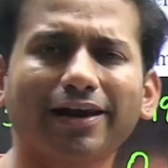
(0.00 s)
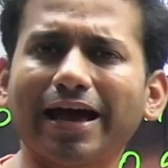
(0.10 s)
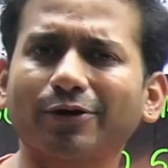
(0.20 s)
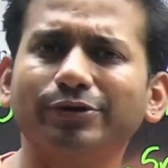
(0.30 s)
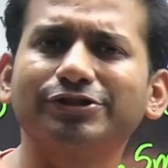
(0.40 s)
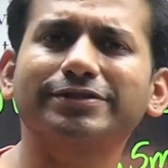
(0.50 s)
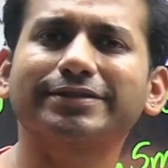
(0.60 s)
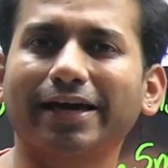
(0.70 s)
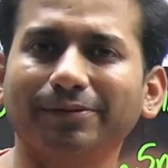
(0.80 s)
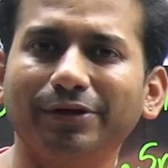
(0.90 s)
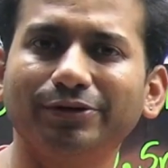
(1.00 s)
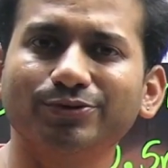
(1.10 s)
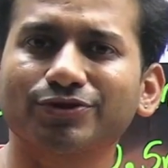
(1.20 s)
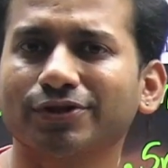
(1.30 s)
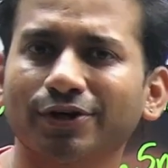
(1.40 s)
languages can be
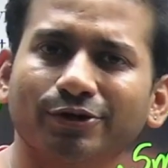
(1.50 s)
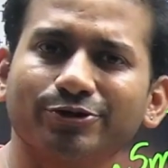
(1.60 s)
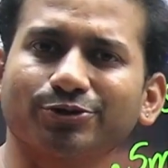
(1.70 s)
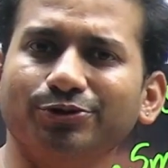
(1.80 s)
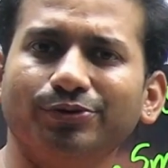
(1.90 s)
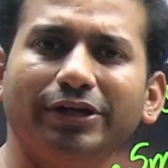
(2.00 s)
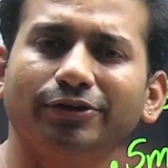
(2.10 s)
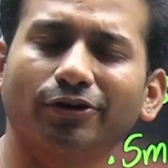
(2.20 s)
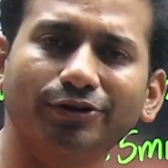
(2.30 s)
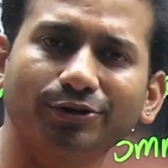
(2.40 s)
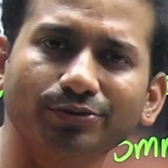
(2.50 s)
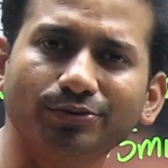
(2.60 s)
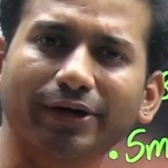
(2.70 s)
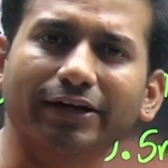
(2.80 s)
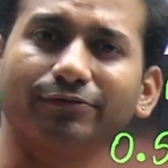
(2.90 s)
used. So you need not
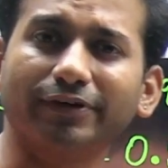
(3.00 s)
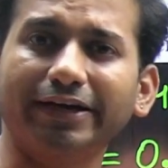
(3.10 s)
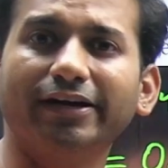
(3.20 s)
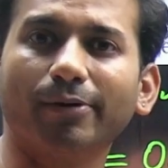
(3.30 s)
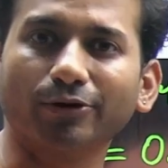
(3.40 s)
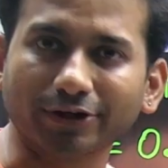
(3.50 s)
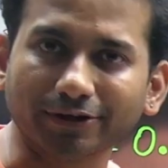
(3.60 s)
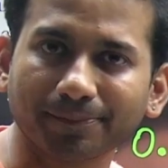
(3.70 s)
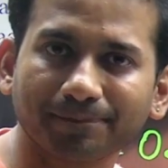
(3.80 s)
to get worried about it.